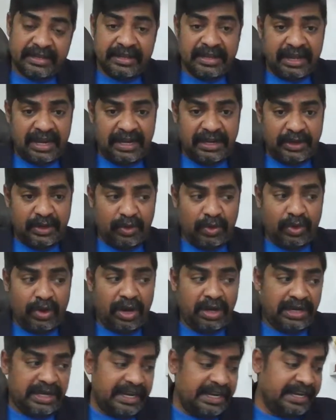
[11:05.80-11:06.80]
And do
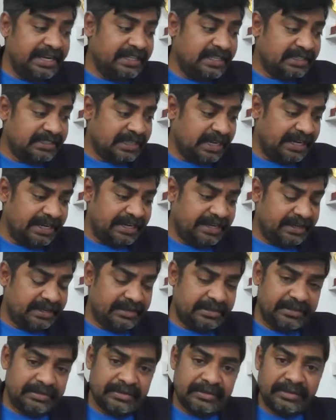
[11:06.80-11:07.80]
not lead the site.
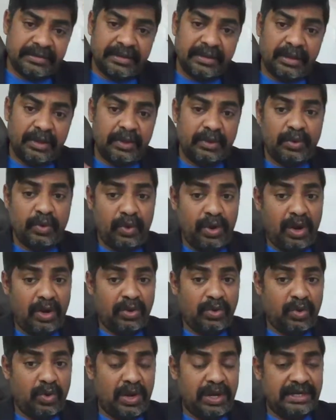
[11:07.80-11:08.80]
Do
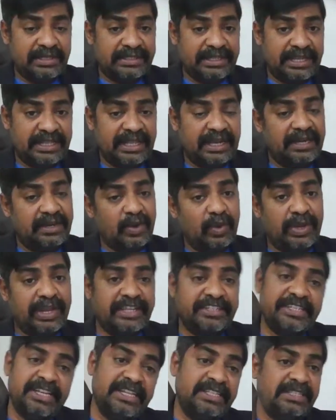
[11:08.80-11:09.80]
not go and say that,
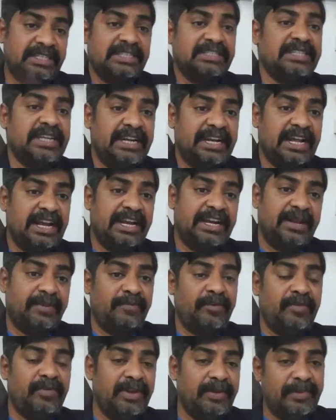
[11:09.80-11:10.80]
okay, change this data
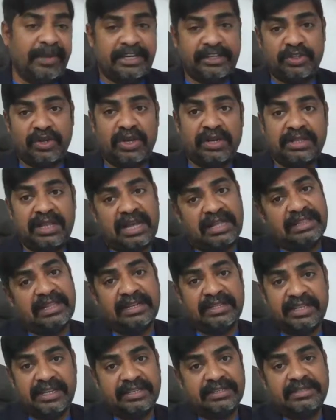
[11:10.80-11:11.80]
item, we will make sure the other
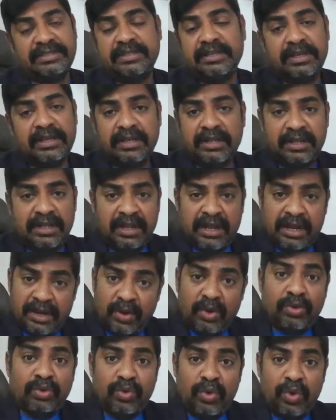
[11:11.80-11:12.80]
things.
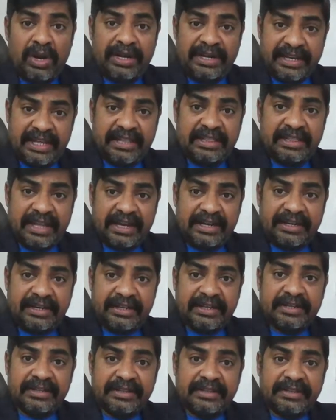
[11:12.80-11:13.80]
Don't go and tell that.
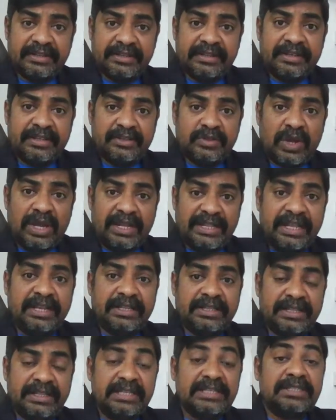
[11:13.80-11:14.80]
So I
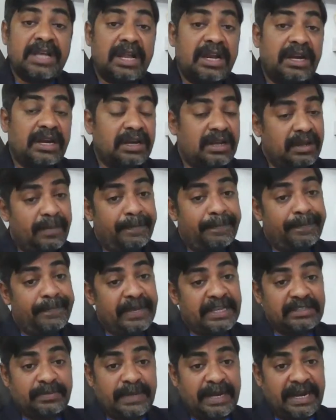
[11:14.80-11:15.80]
think these are
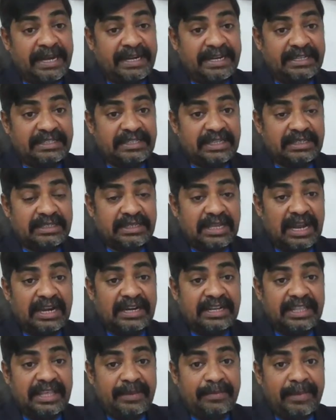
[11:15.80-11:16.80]
best practices,
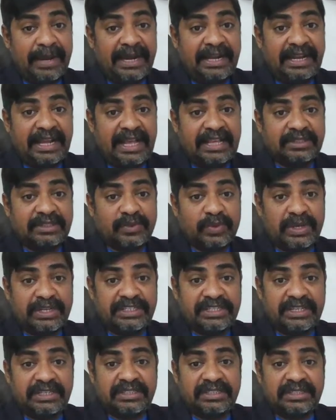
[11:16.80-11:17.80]
and they might ask
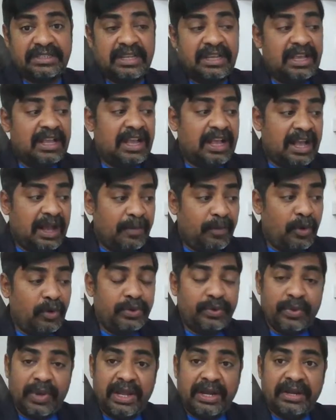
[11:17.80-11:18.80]
questions
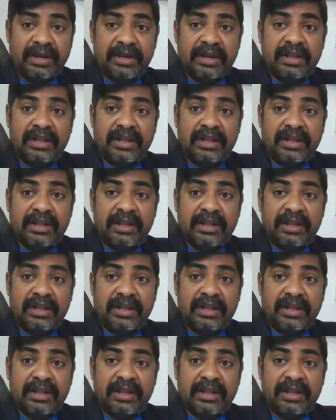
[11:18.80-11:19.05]
about your